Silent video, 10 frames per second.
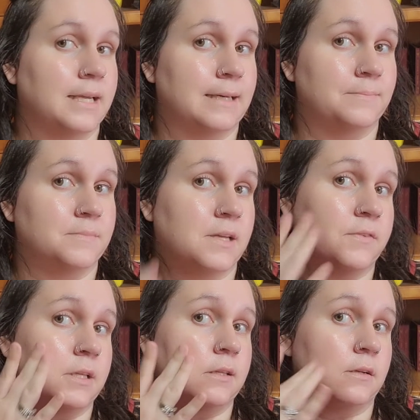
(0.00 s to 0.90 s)
yeah,
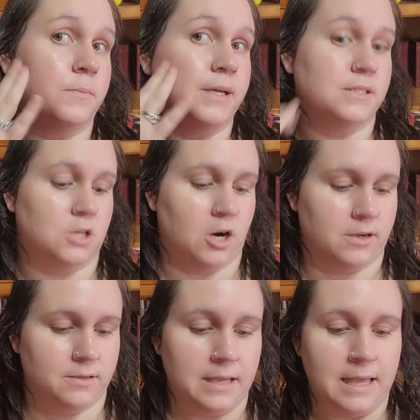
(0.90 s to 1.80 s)
definitely a little bit
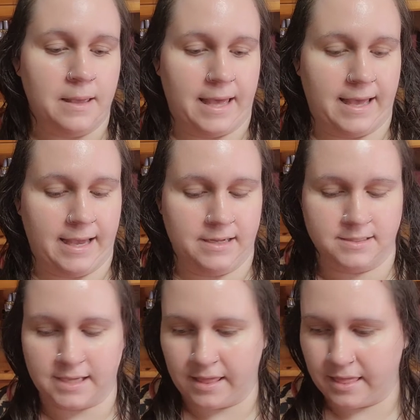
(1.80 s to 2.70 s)
dark.
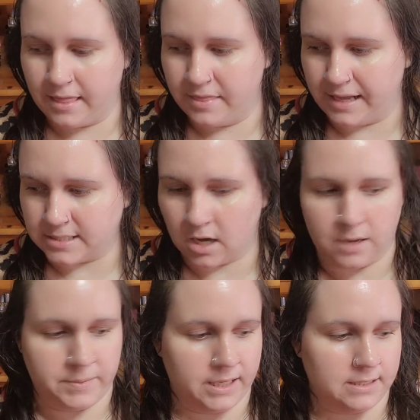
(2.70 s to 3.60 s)
And that's
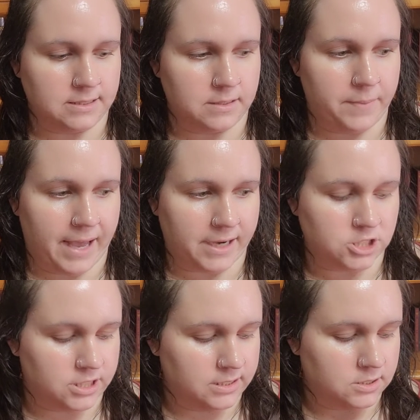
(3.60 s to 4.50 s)
odd because the
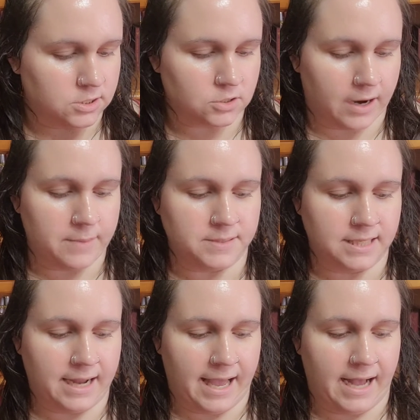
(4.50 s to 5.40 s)
packaging describes
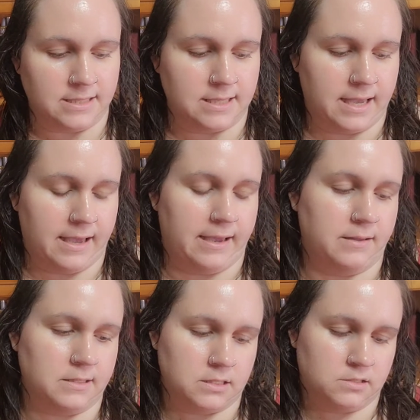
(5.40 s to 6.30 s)
it as
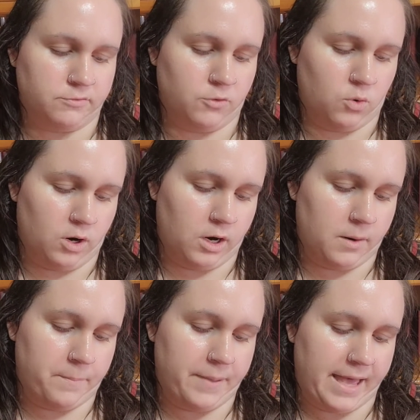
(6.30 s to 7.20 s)
a, this is
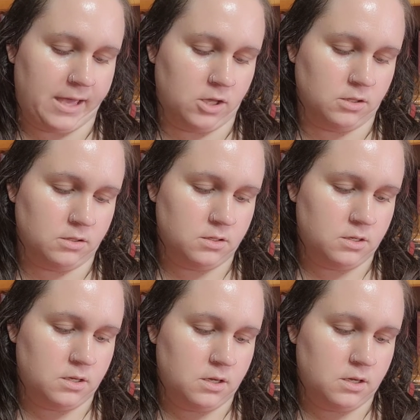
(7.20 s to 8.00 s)
for pale,